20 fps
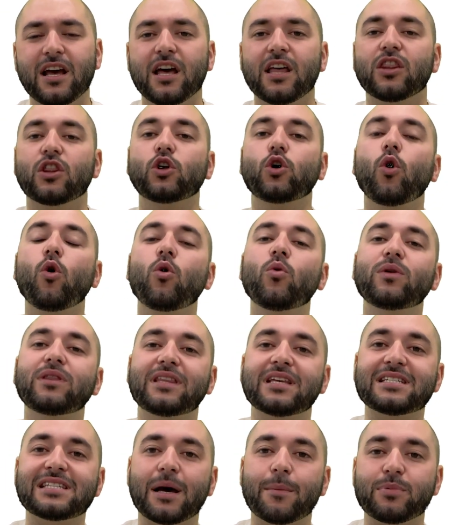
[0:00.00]
The goal with
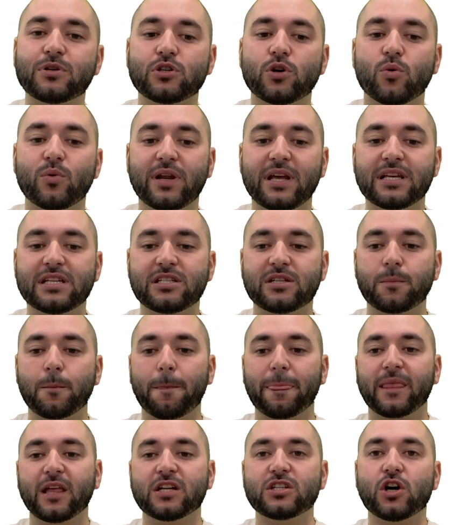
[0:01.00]
this episode is
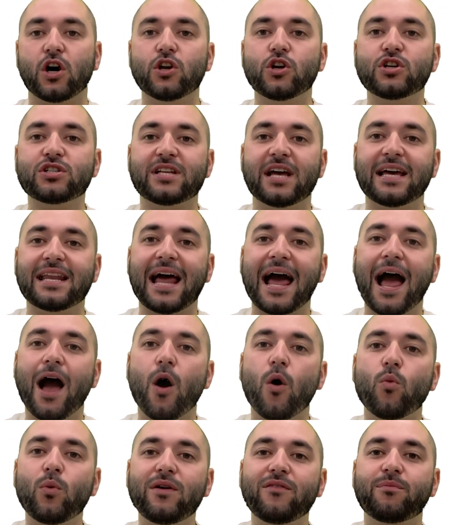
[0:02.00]
to understand how
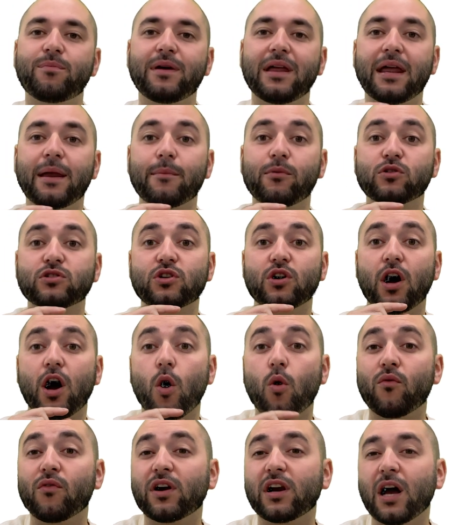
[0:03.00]
we've been able to
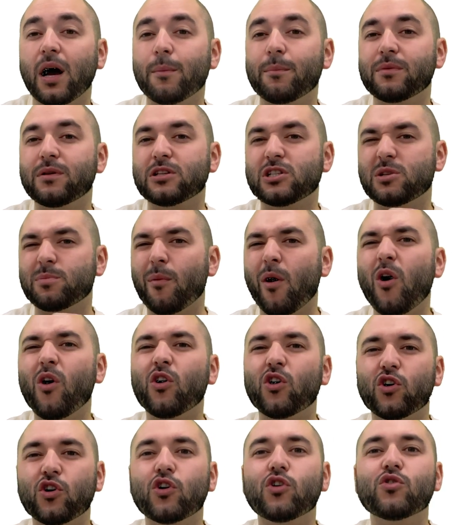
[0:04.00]
overcome small
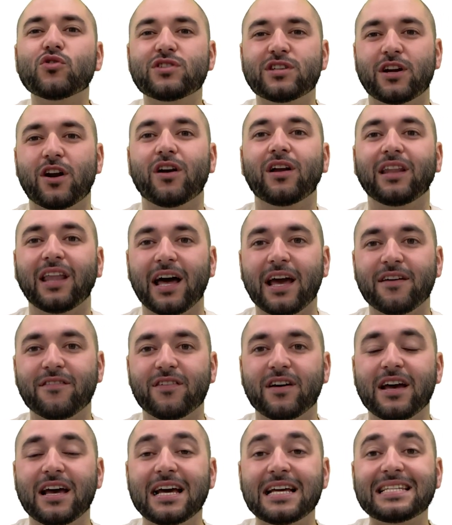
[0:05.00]
hurdles in our life
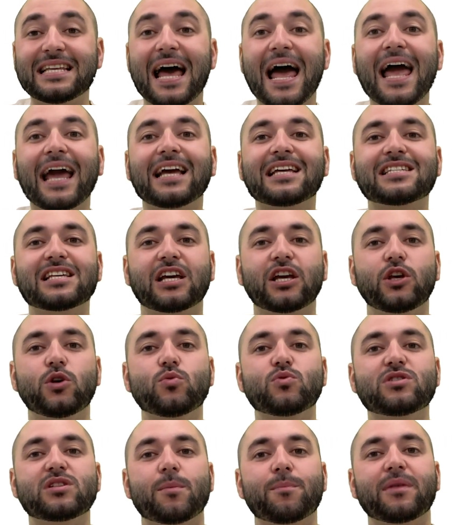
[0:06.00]
to execute
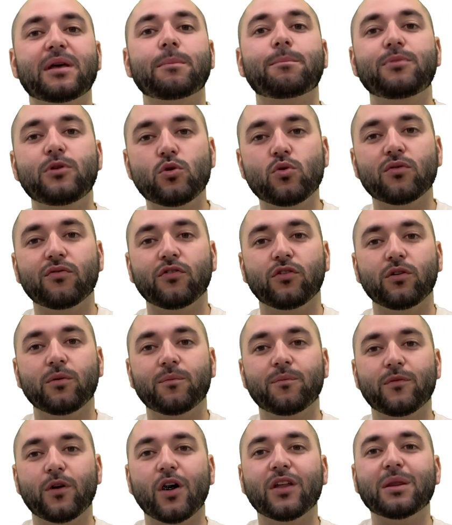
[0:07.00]
something beautiful
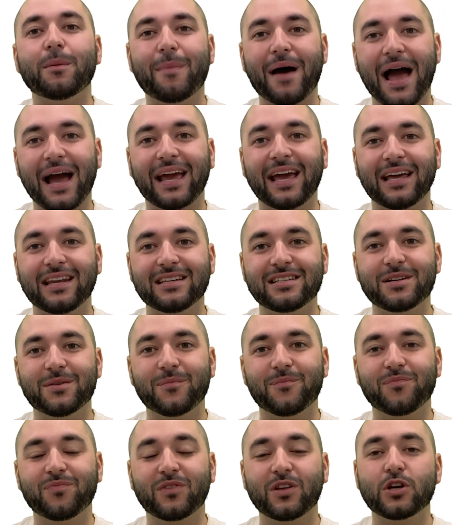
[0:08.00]
on the back end.
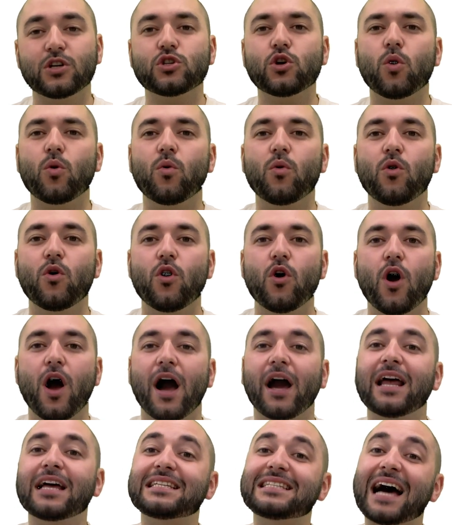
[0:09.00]
So I'm
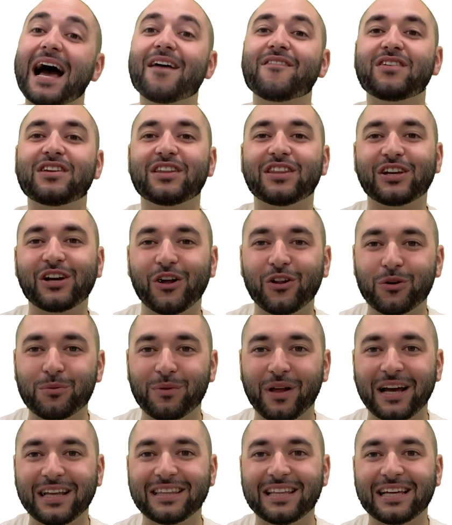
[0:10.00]
going to dive into the
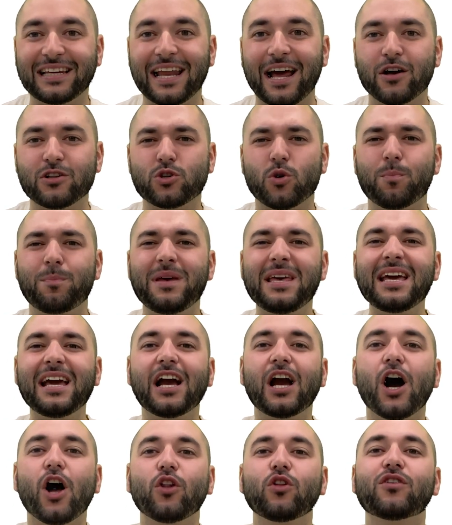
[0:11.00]
colorblind thing now. So being
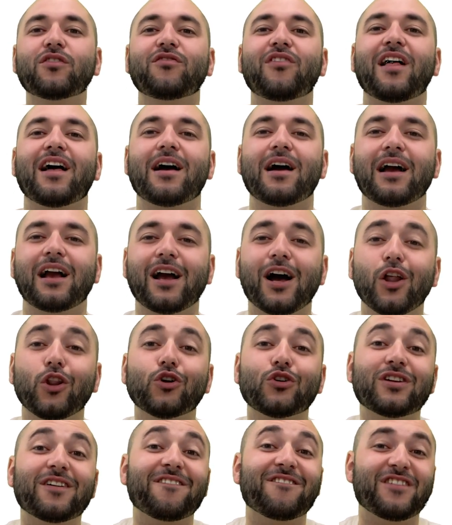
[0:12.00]
color
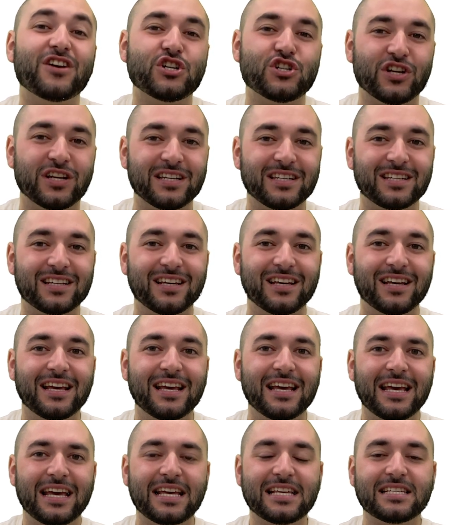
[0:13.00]
deficient
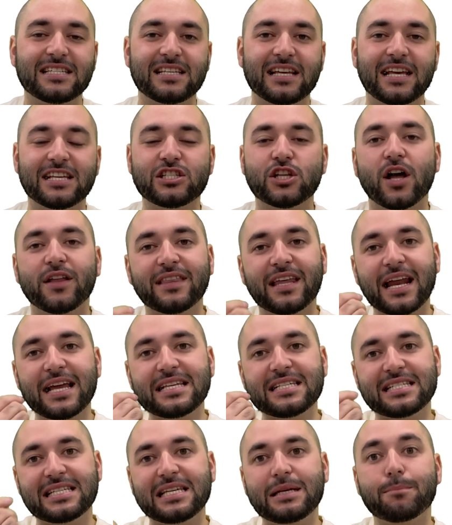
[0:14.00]
is it's not that I
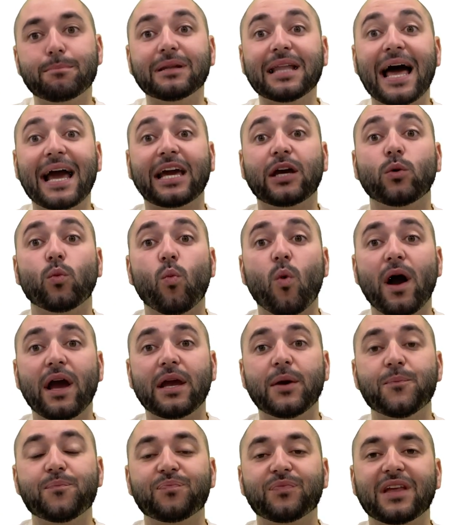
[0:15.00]
see black and
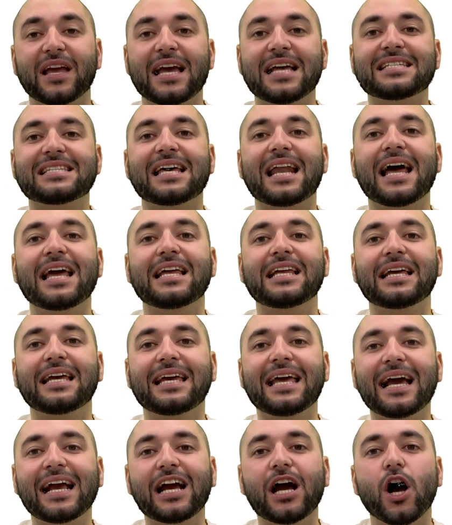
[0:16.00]
white, it's that I
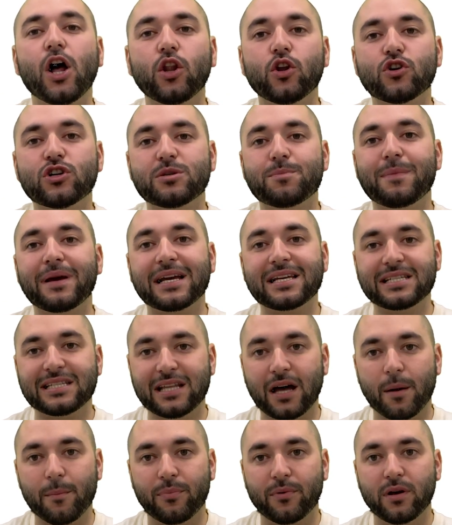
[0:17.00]
get colors mixed
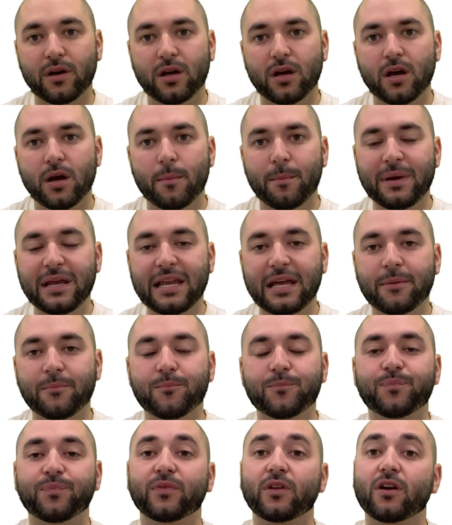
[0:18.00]
up. Meaning,
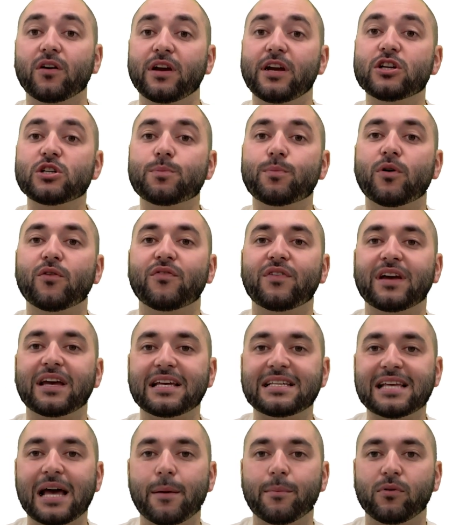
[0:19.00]
here's a perfect
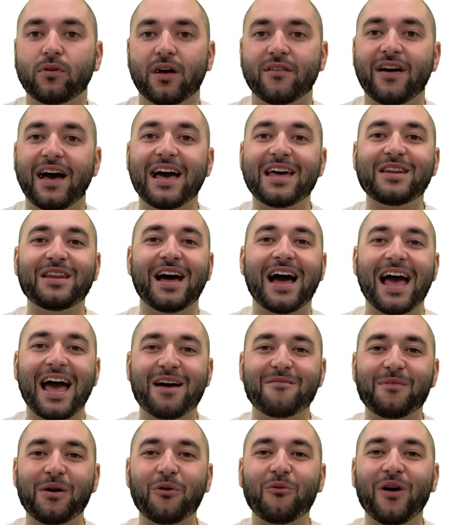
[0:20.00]
example. I had
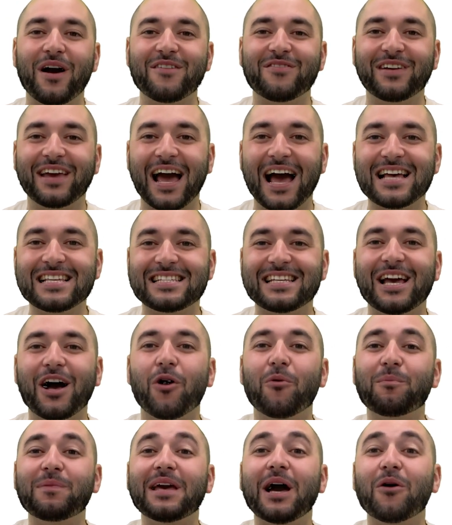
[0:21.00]
my wife Cassie
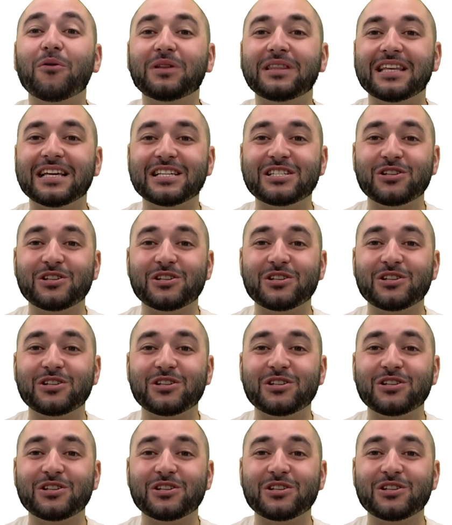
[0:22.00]
help me out with this.